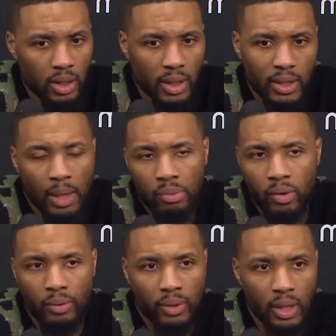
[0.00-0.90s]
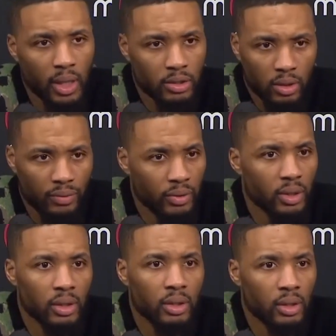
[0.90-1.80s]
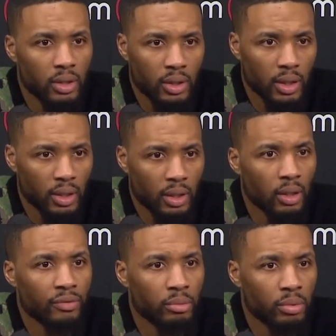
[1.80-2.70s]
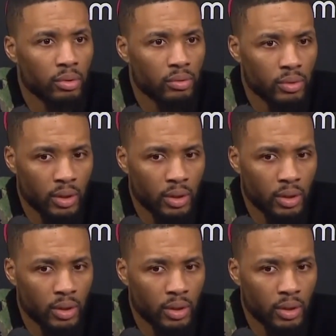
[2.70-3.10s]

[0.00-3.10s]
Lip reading: Karl-Anthony Towns with like Jaden McDaniels